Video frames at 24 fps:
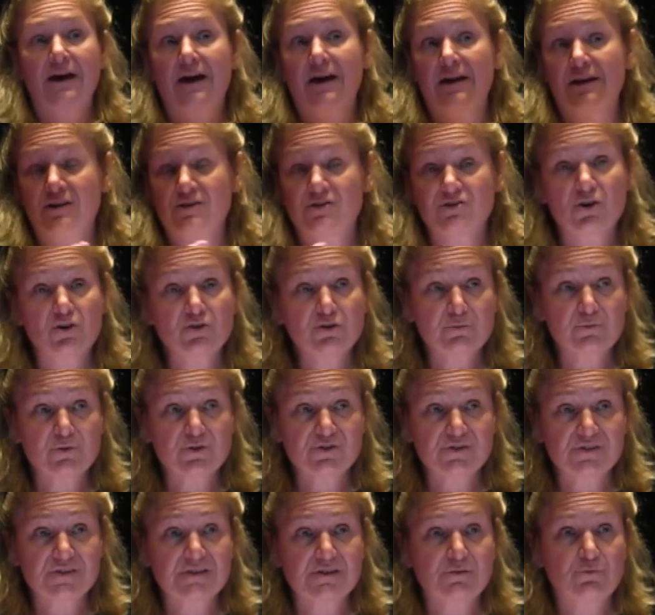an adult
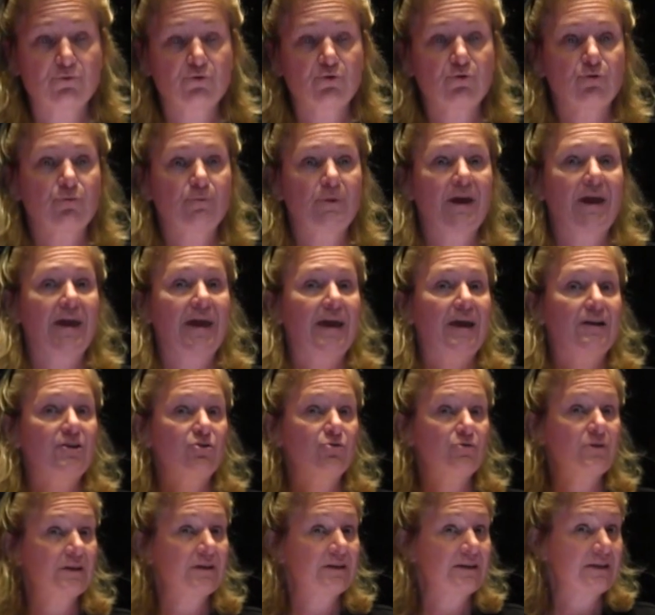emergency room, and
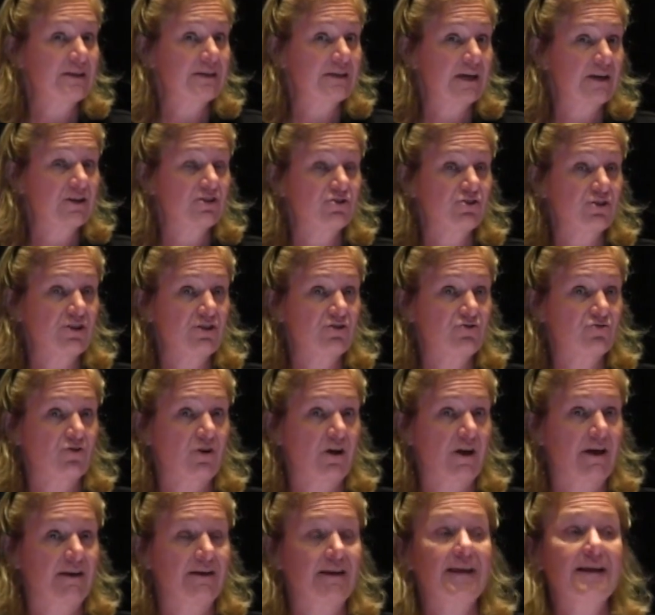you get an EKG
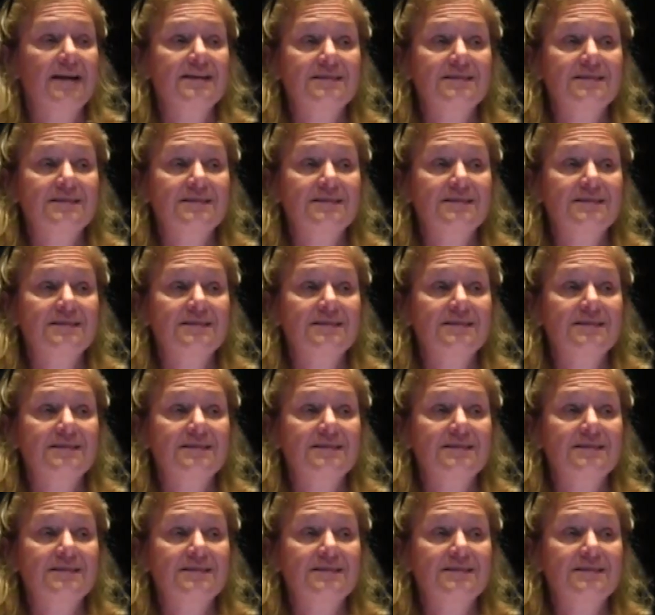drawn,